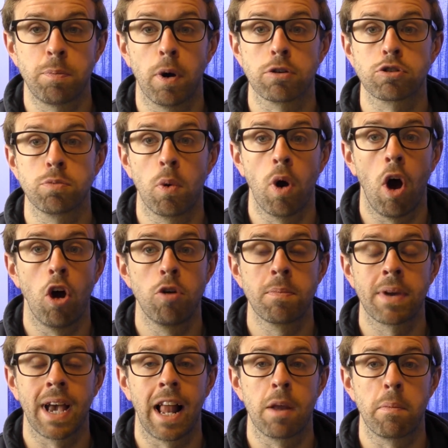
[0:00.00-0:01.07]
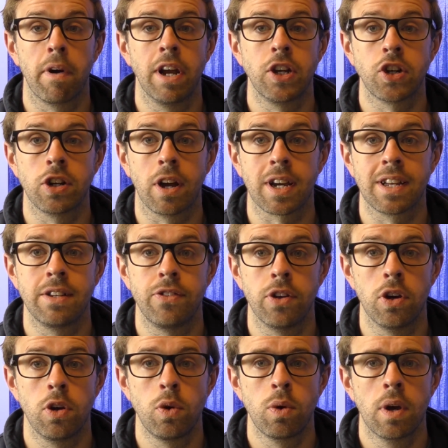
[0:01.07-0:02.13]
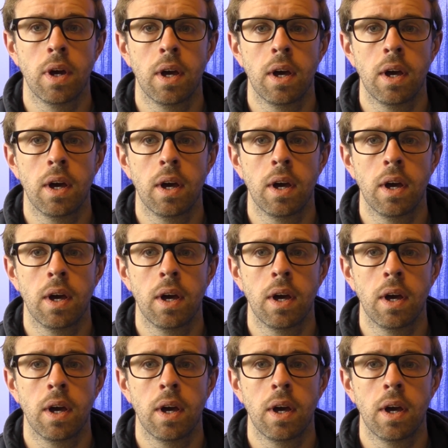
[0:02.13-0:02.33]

possible home calibration I can do.